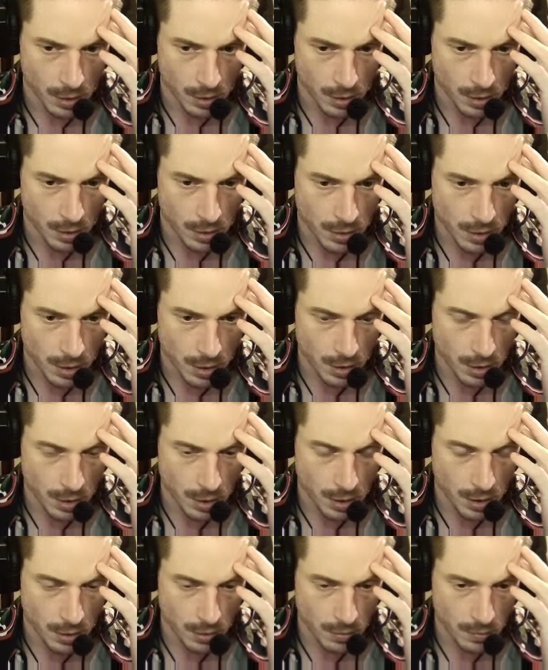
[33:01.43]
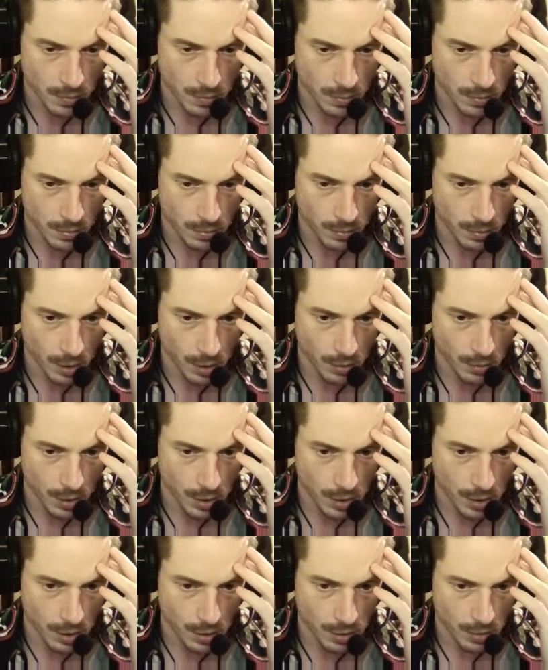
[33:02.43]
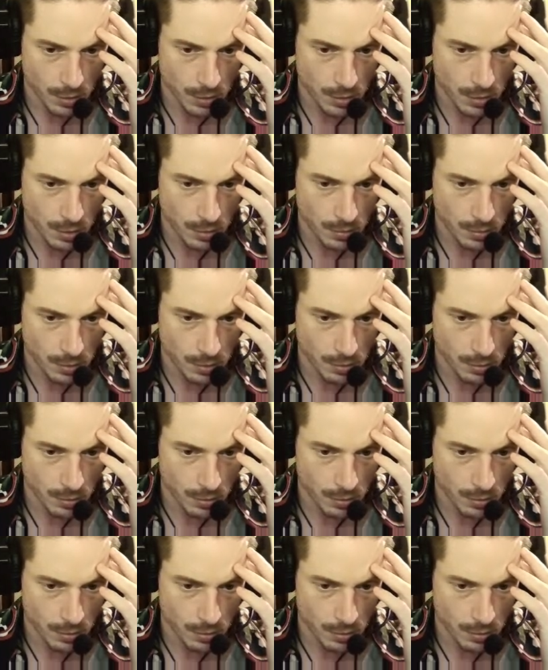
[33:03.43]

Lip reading: Send data. Writer write hello server.